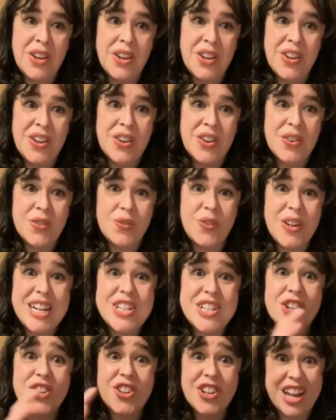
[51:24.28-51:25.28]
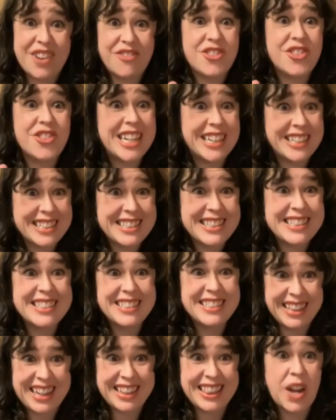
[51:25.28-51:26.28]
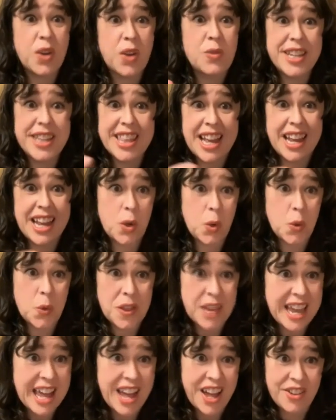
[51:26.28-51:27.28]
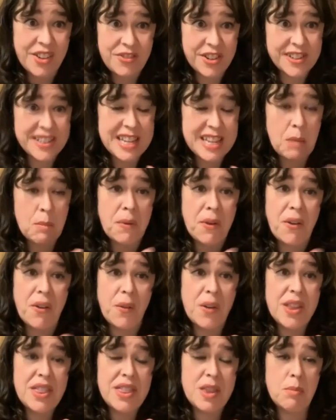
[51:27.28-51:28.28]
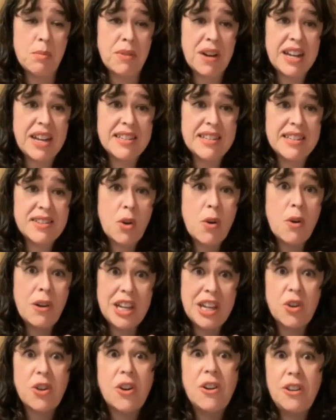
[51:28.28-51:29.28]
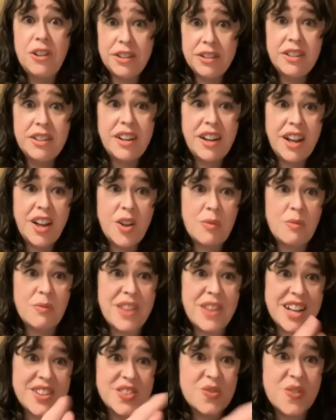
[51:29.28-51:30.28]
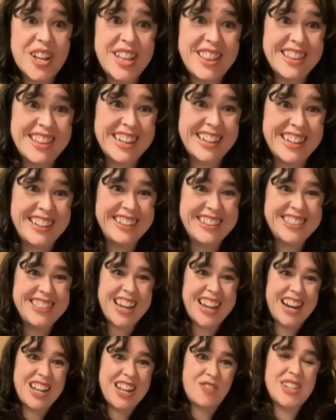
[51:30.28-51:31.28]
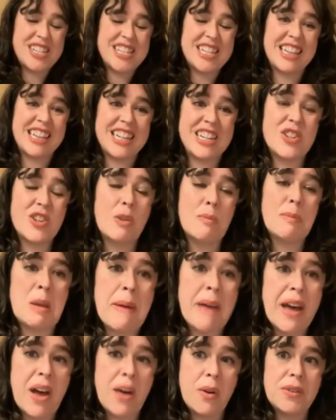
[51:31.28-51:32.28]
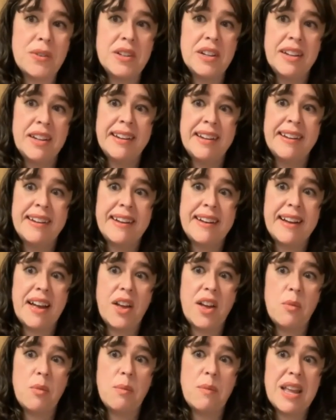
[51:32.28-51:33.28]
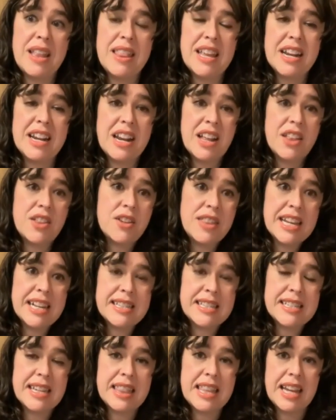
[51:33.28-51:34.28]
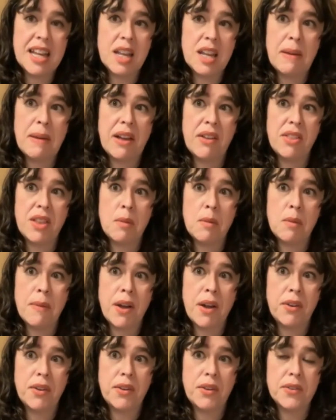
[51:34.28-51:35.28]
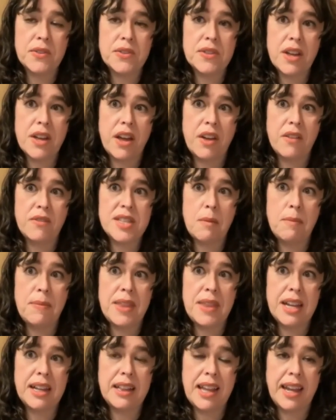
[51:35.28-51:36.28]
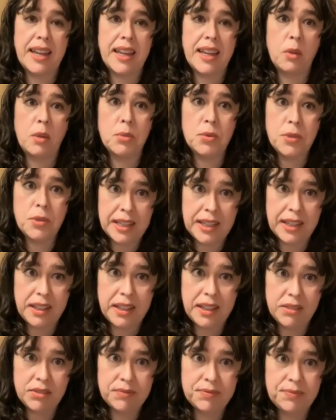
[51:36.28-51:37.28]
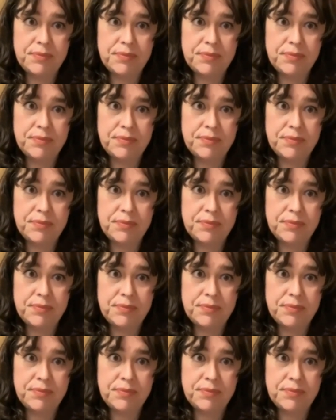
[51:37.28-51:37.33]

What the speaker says: regional governance, like the Junta de Andalucía, for example, with the press Colicol. That's one that Janet recently told me about. And then another thing is to think about the models of something like El Bulli